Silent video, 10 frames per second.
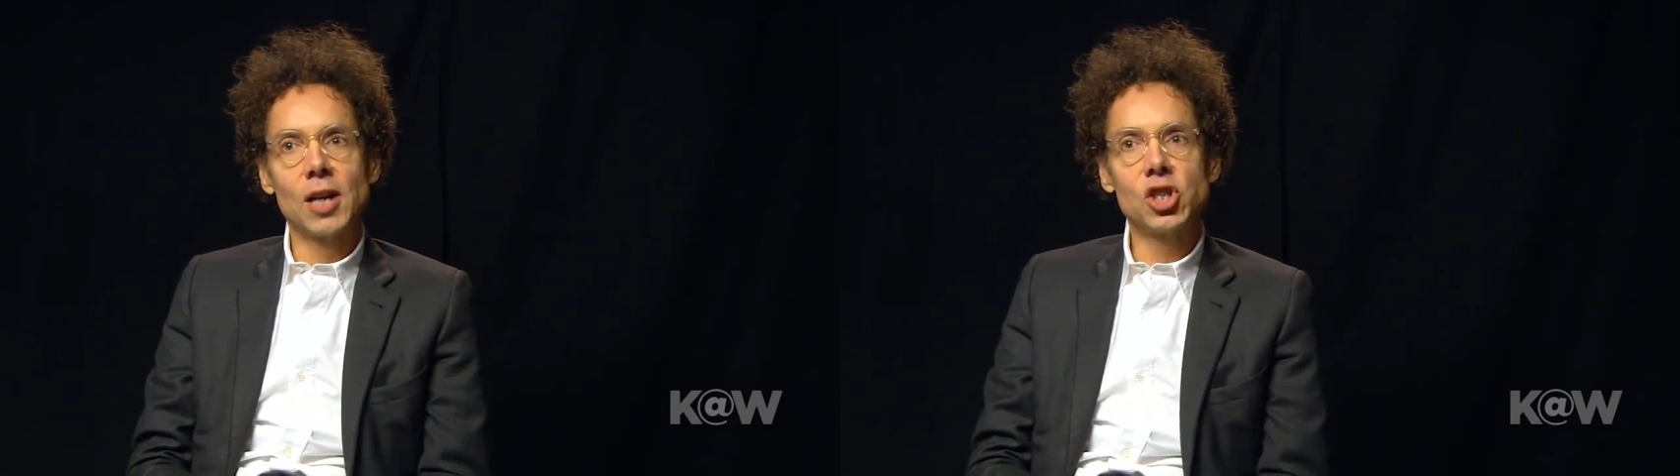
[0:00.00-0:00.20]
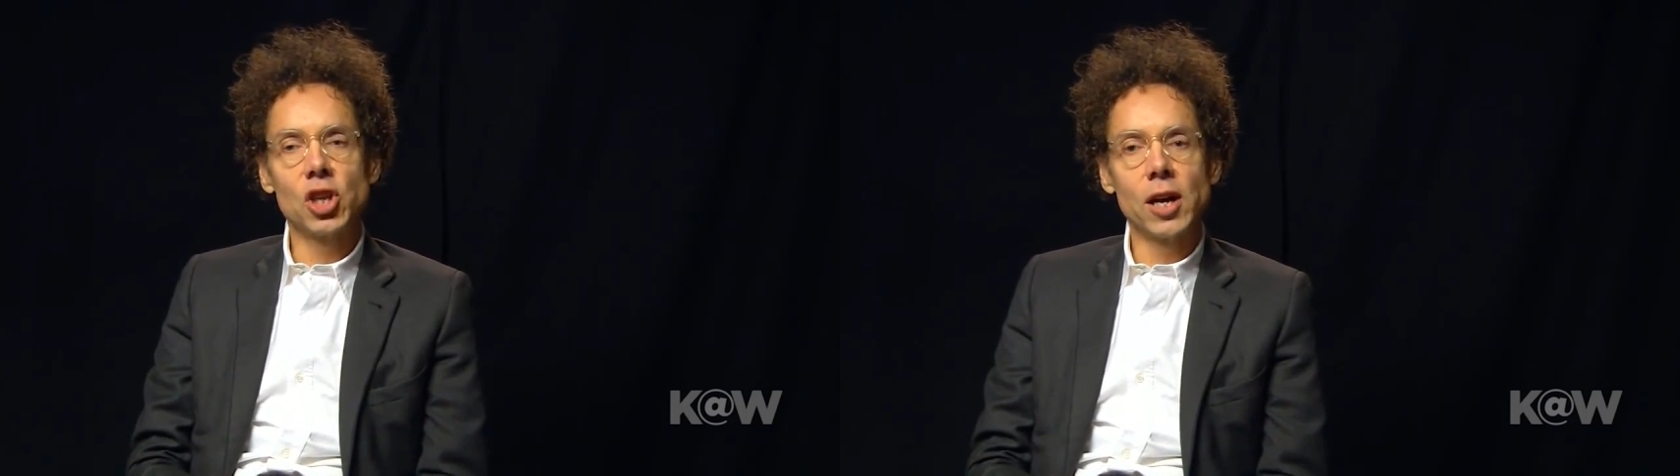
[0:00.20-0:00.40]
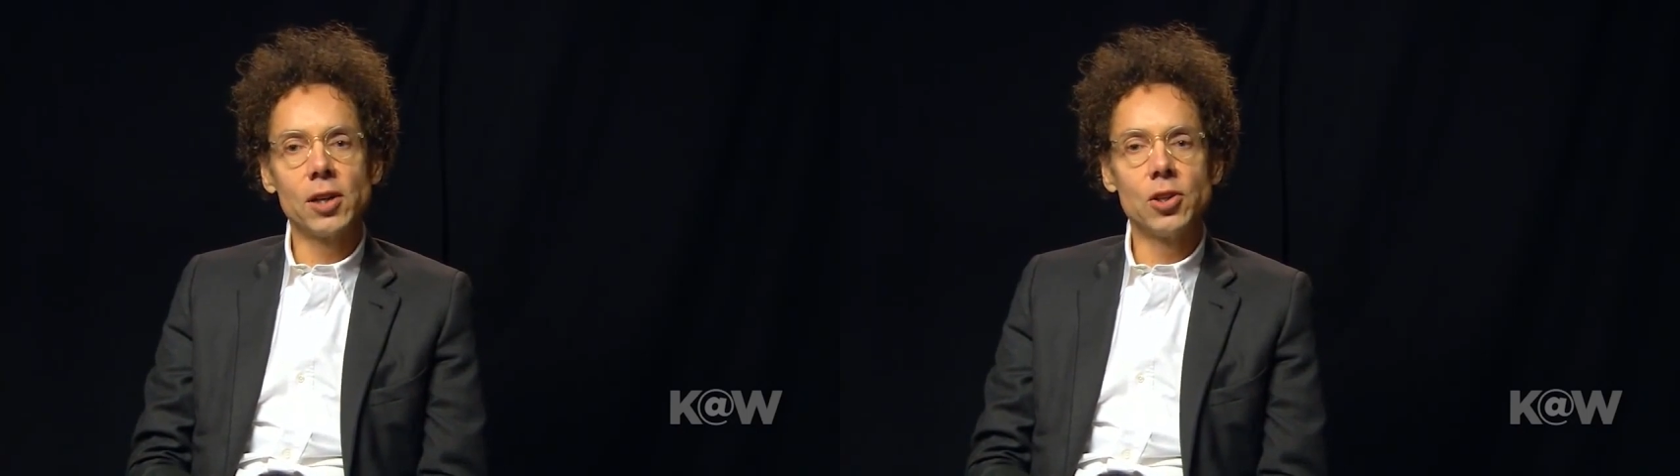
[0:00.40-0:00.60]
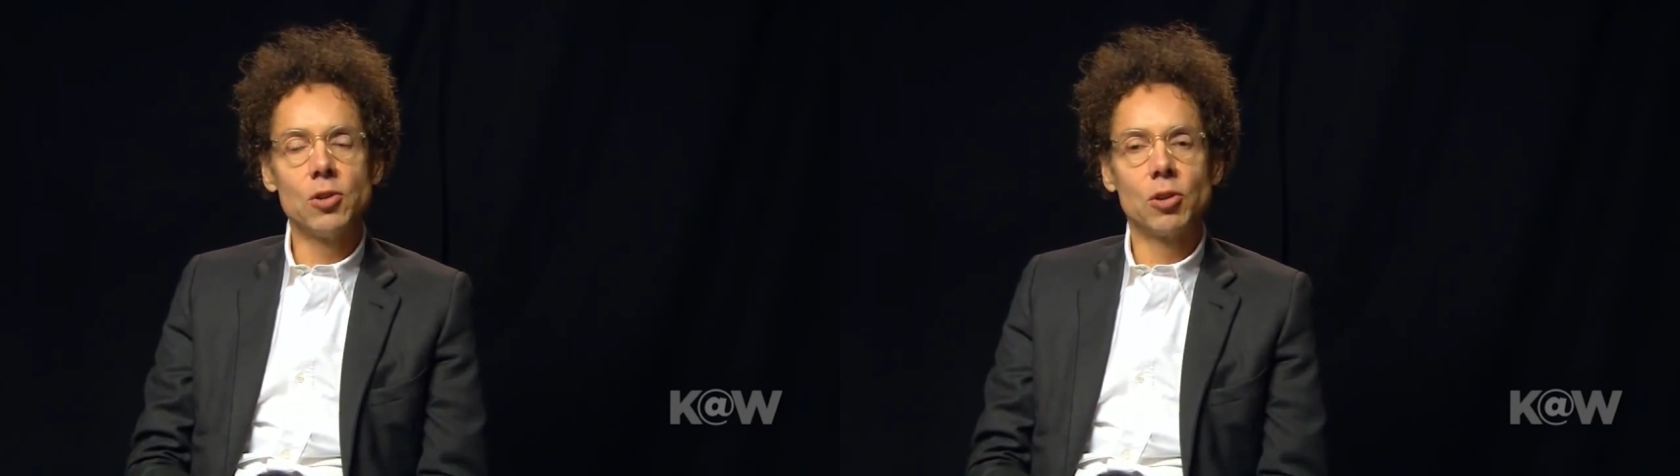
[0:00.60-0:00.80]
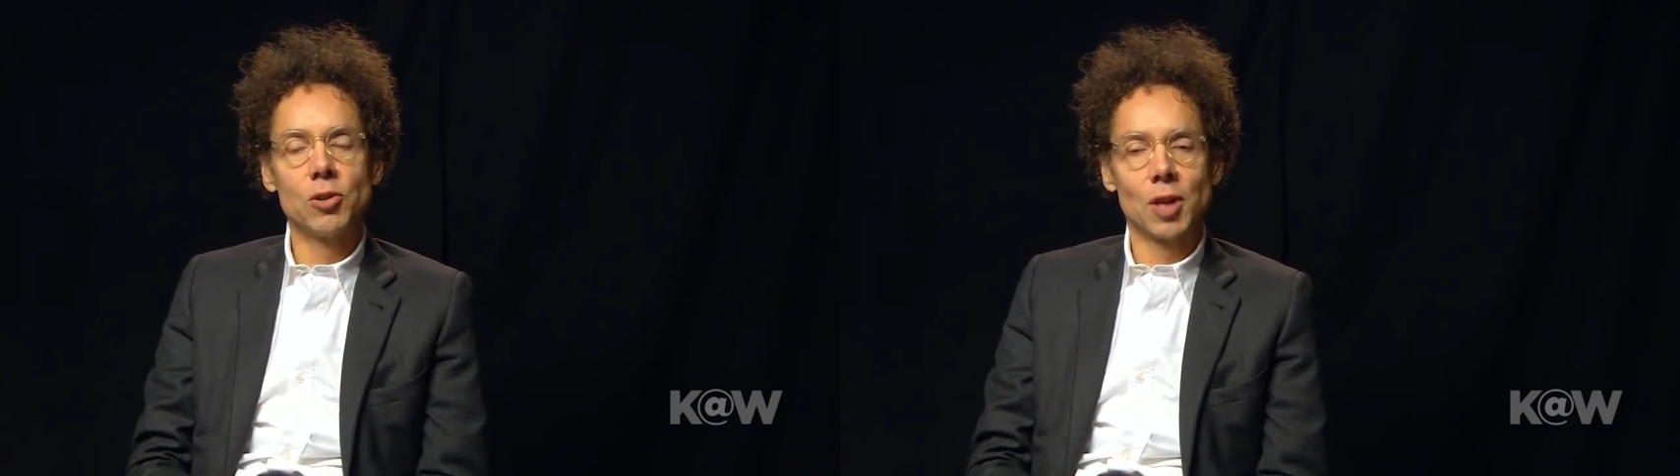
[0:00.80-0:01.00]
a child
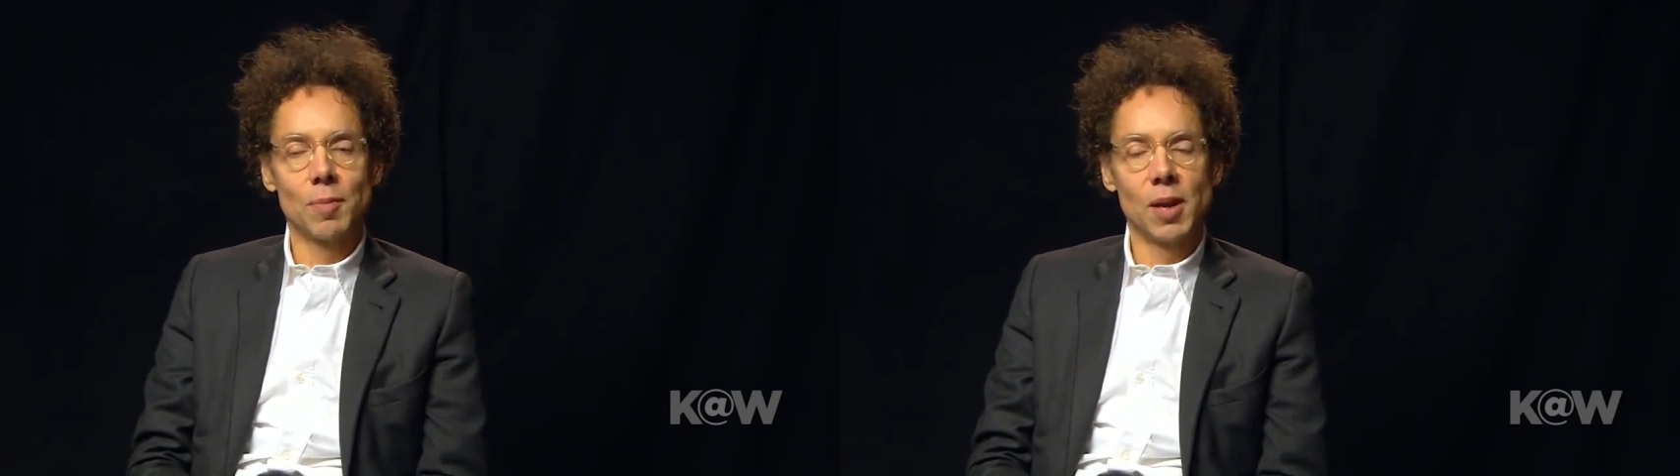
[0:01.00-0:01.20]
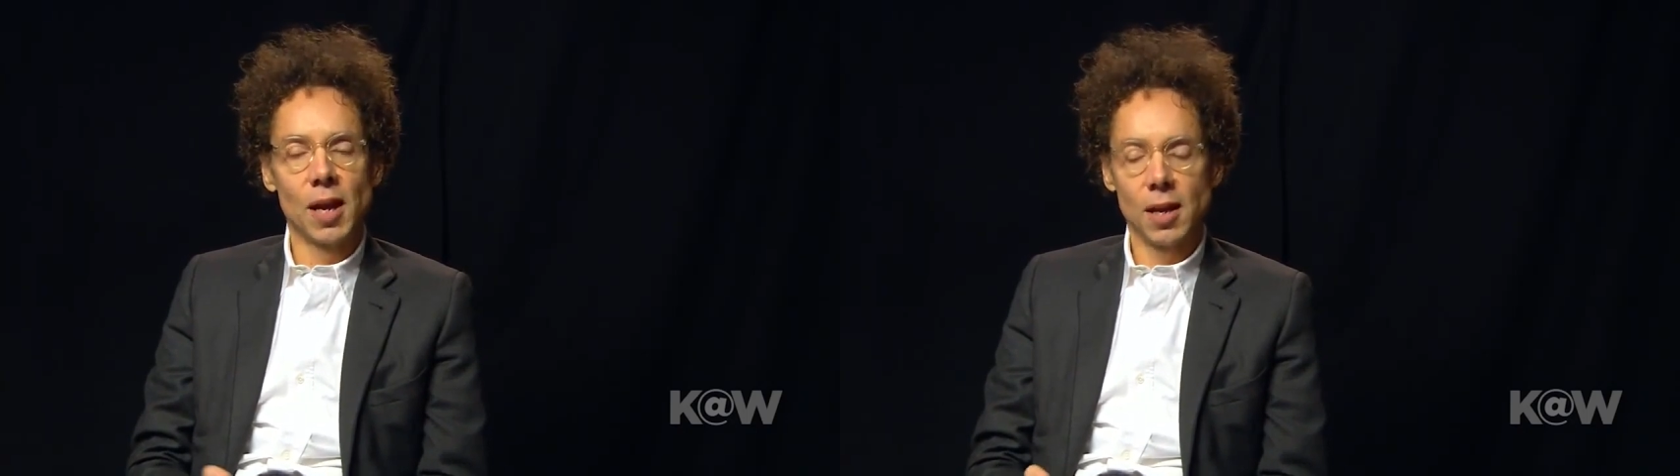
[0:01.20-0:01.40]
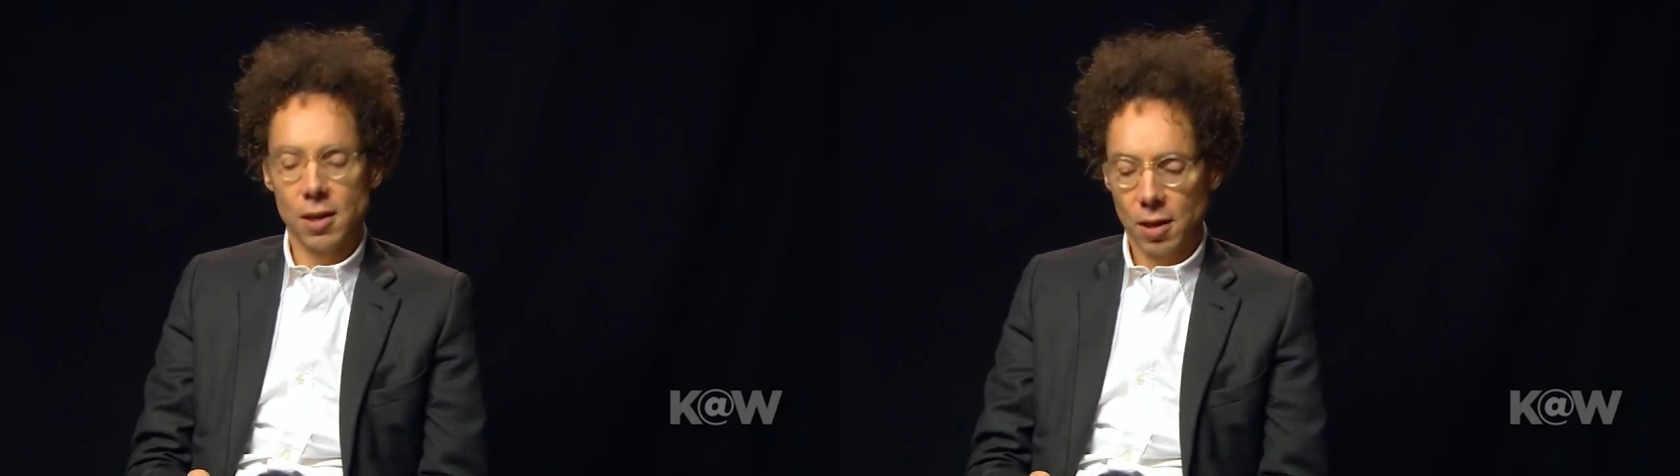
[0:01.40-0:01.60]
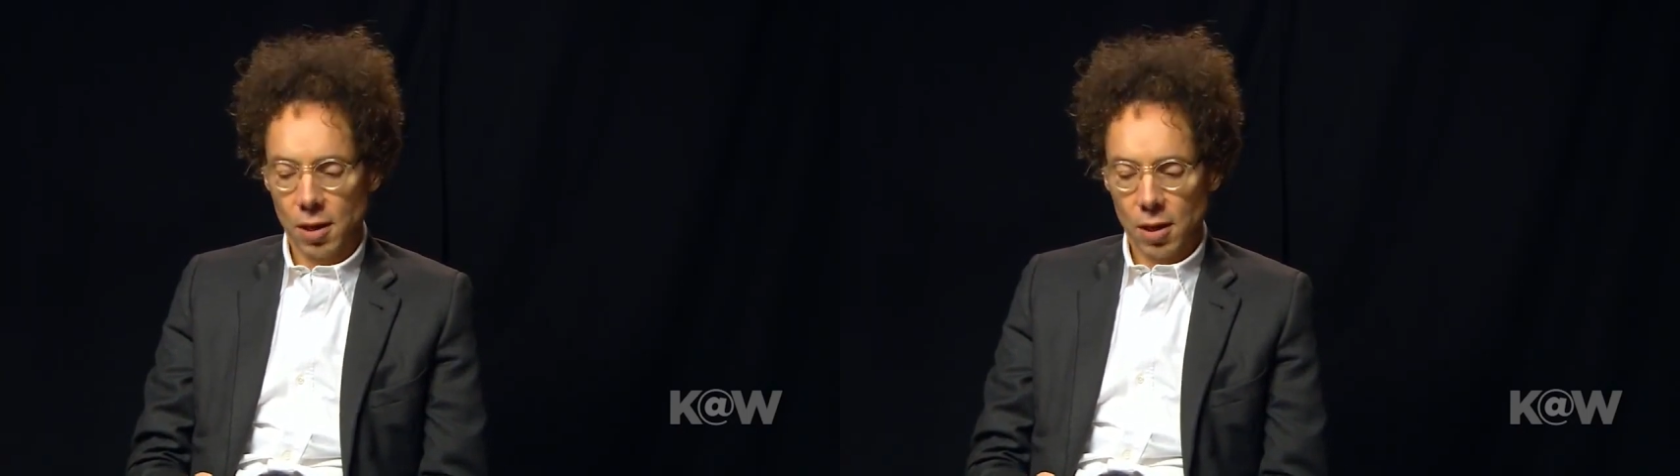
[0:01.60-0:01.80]
who grows up in a